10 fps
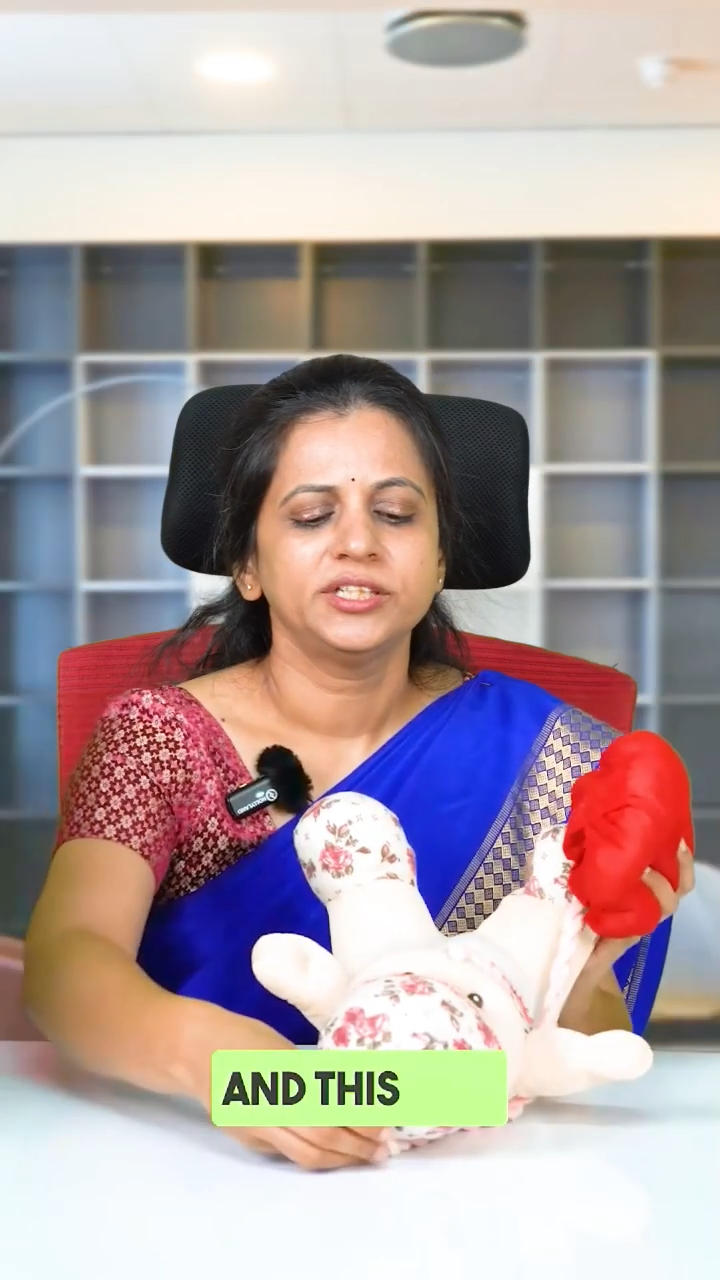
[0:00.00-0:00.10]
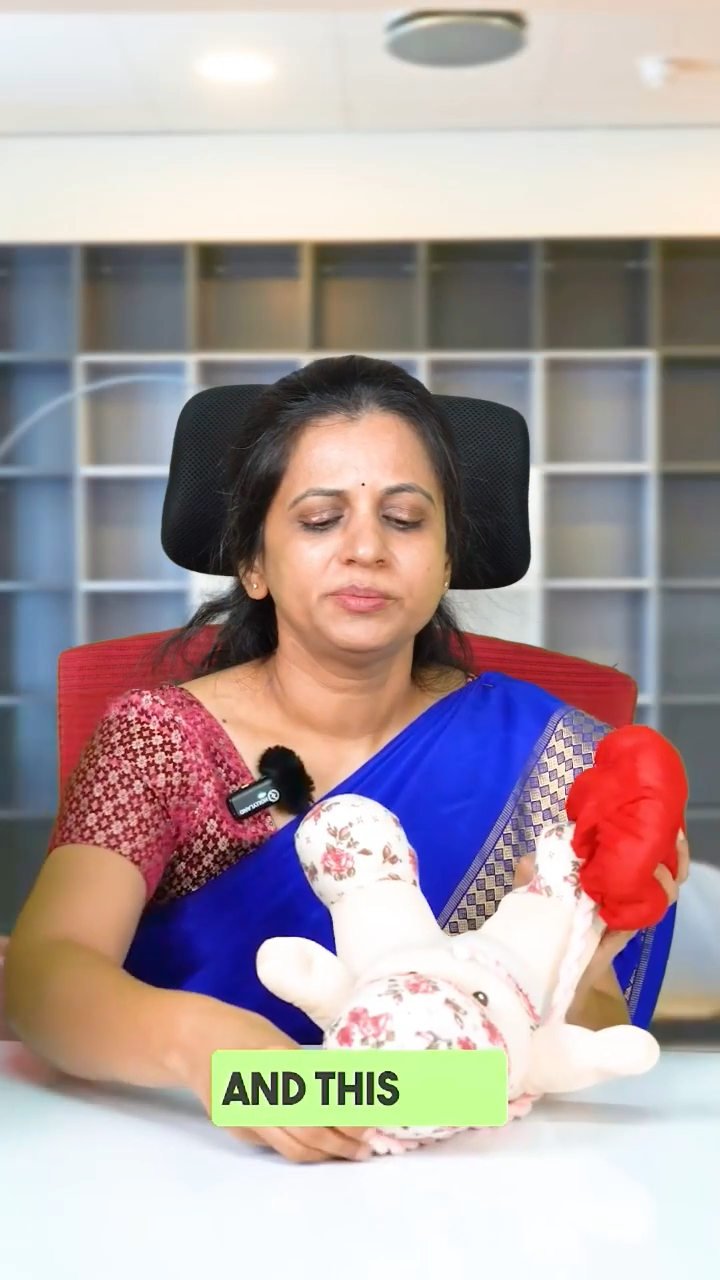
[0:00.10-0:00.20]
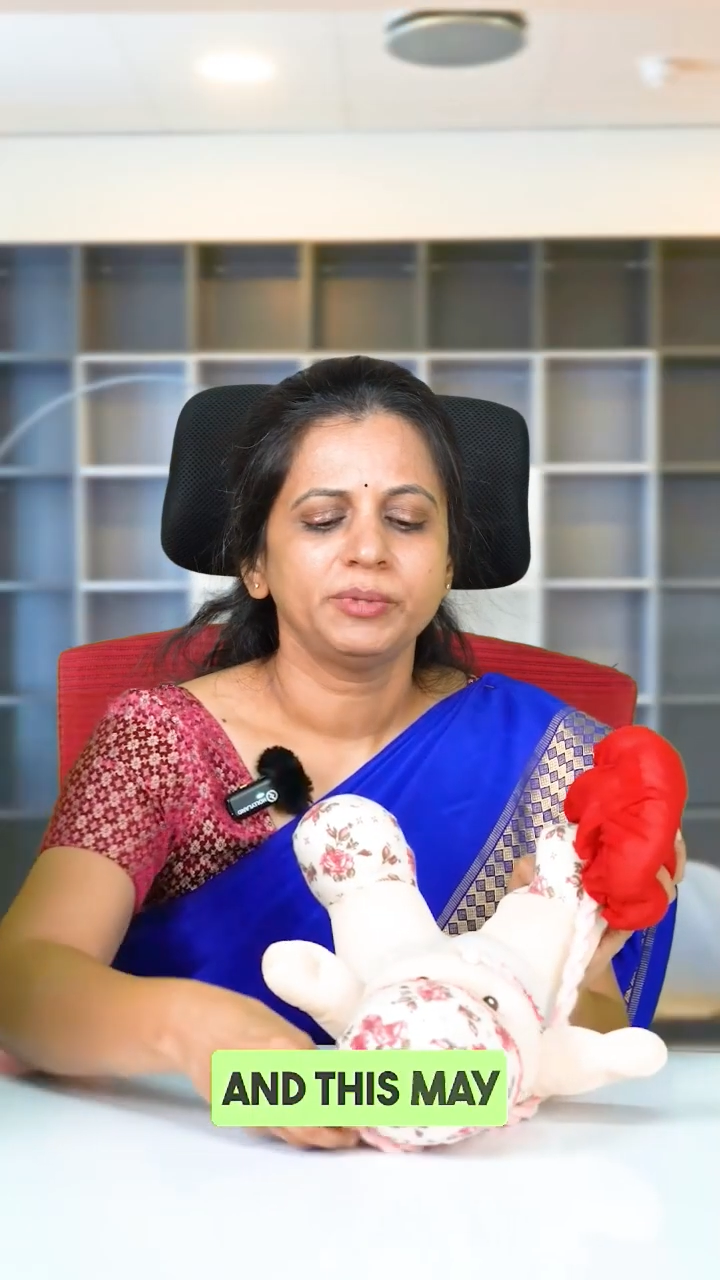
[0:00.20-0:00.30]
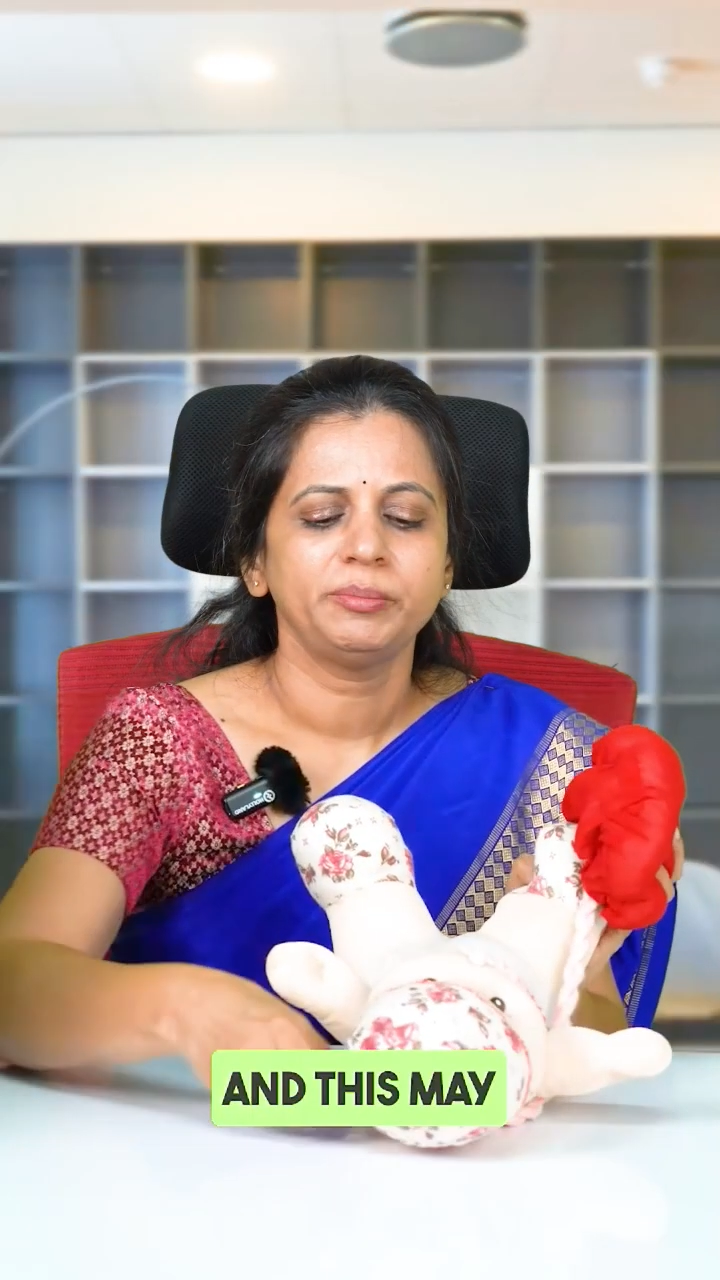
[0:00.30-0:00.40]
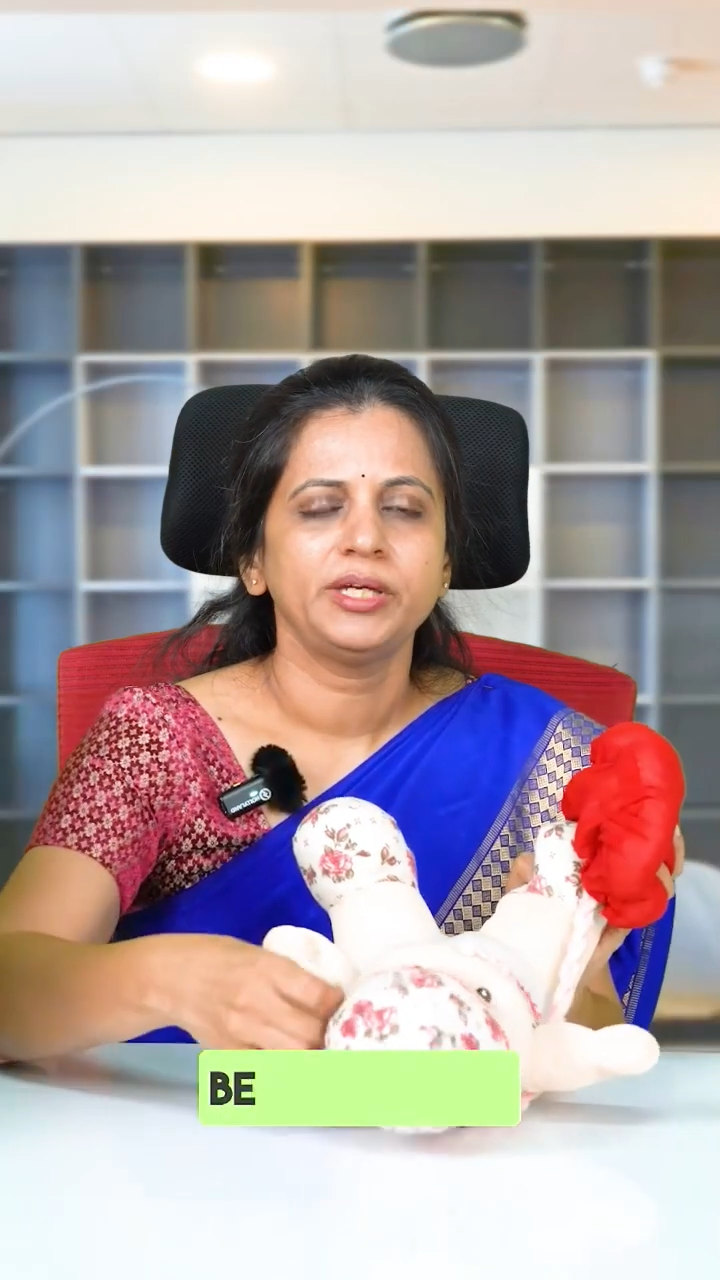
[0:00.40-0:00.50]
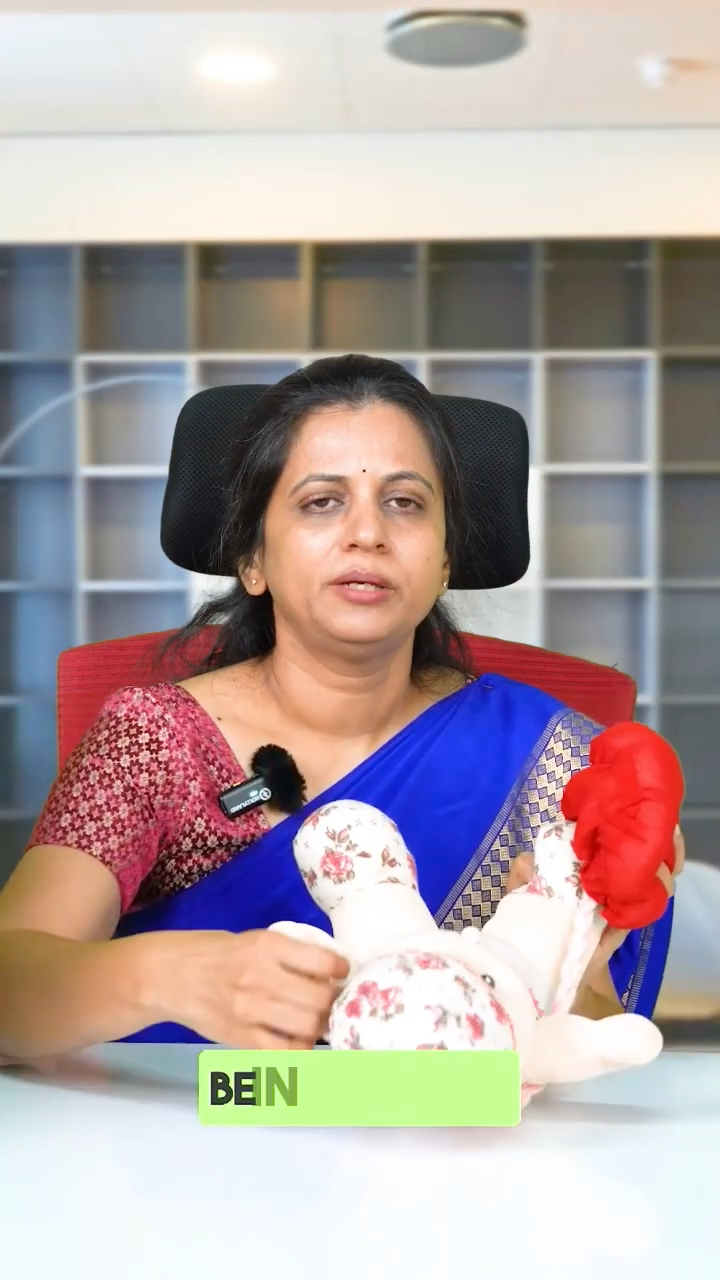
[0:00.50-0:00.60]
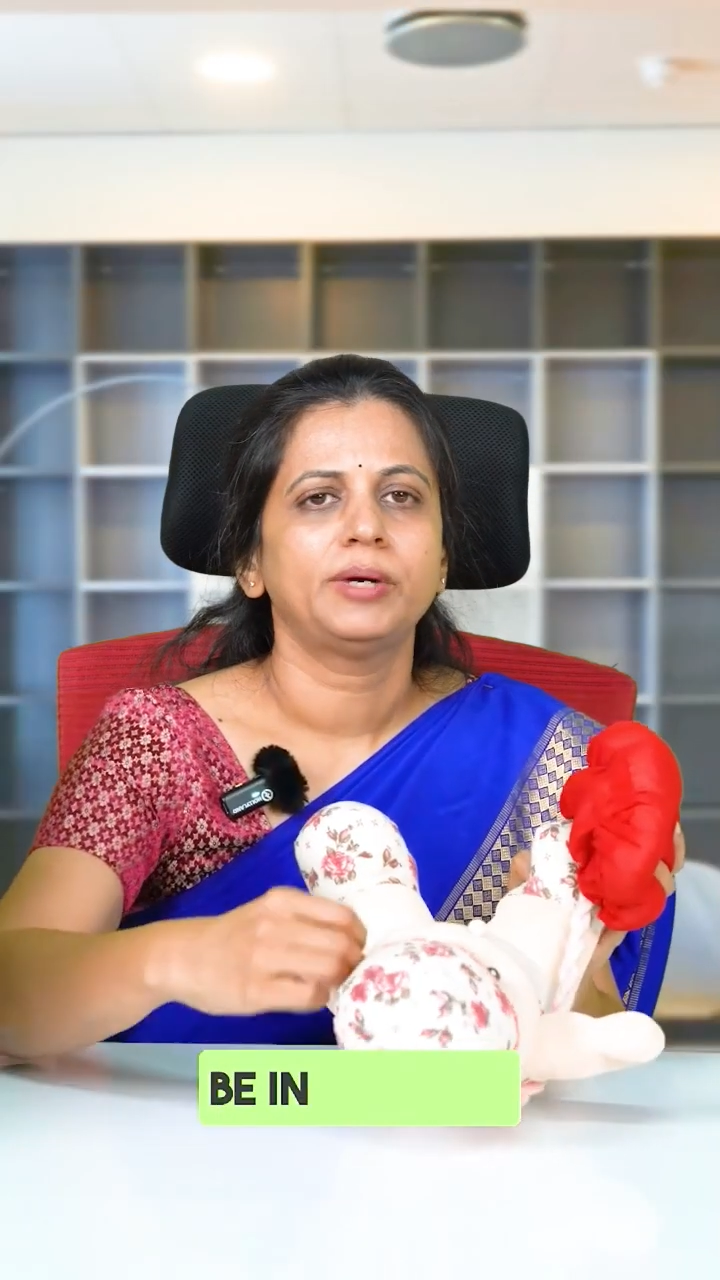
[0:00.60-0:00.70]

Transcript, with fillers: this may be